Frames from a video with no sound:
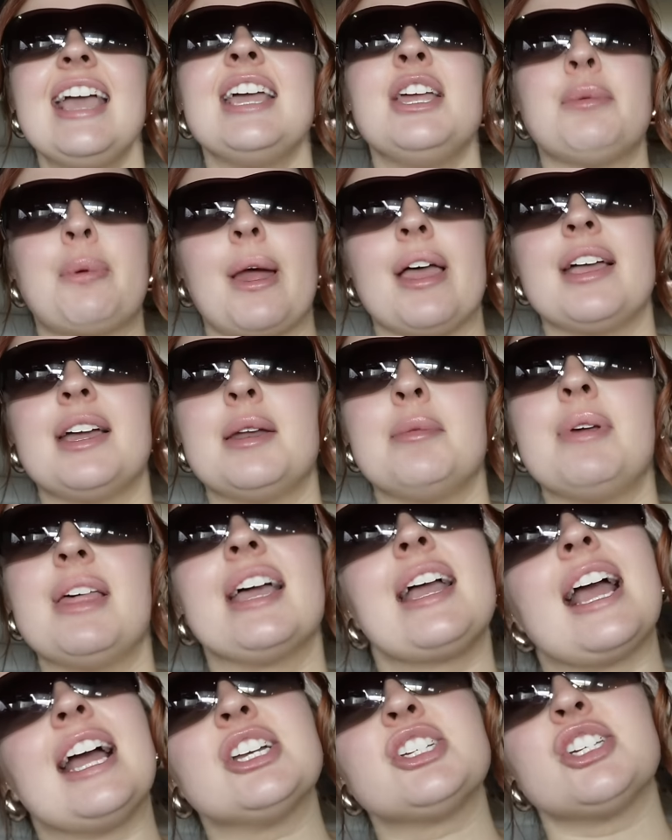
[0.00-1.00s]
You're probably gonna be
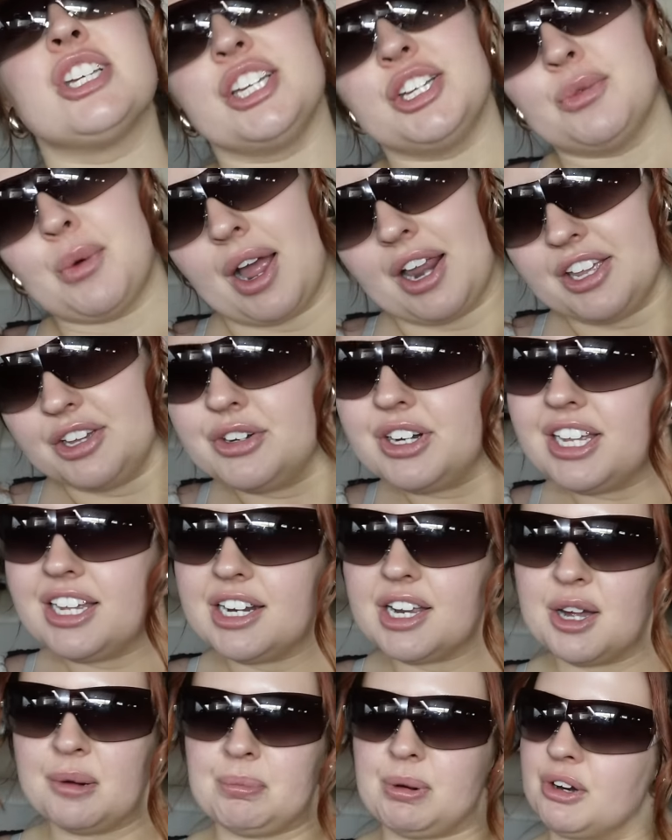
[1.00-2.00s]
like, Ashley, why do you
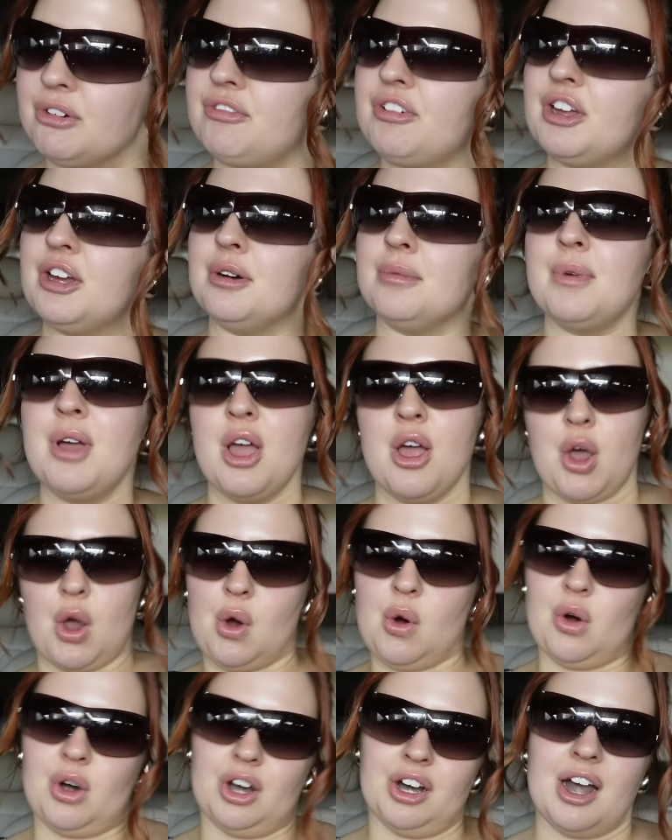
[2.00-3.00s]
need a perfume
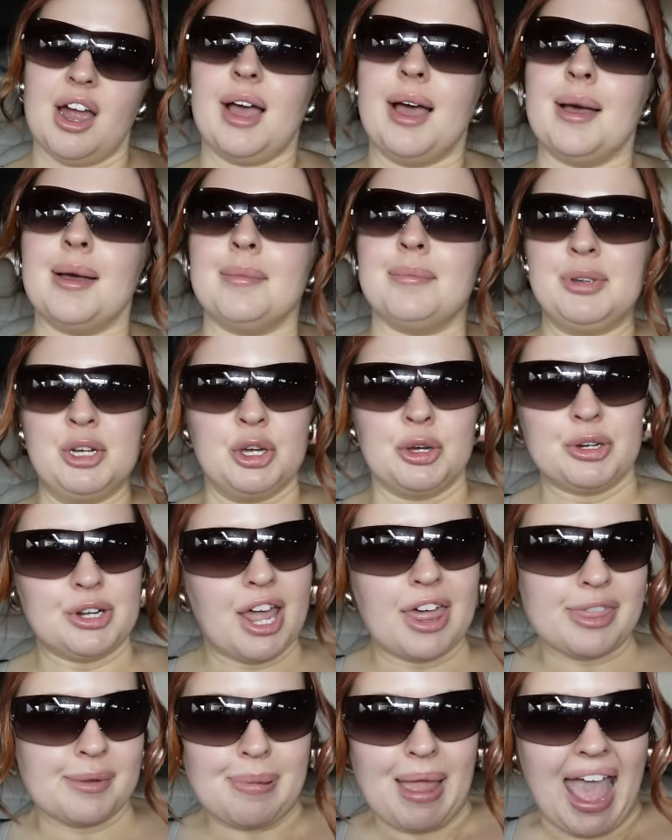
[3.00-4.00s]
or a new,
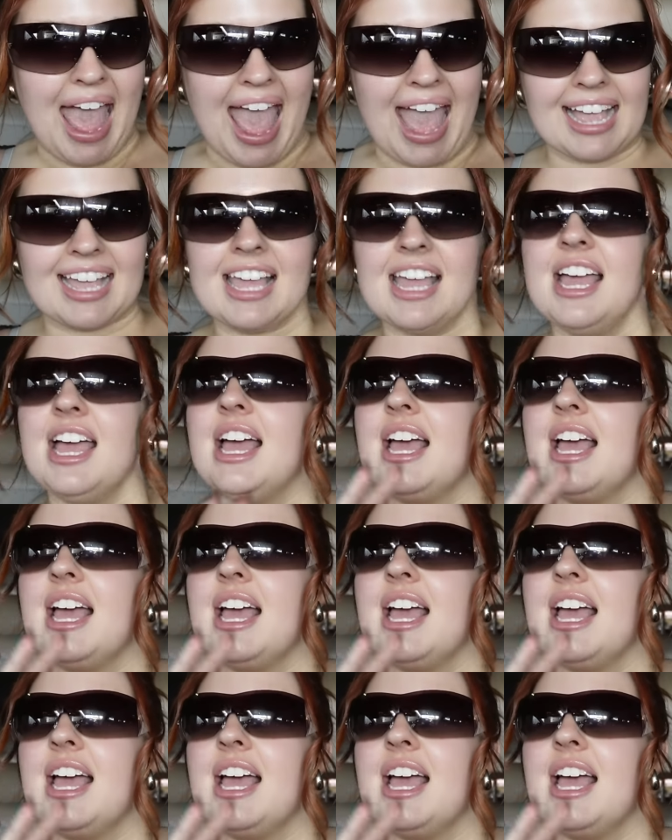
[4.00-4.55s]
another bag?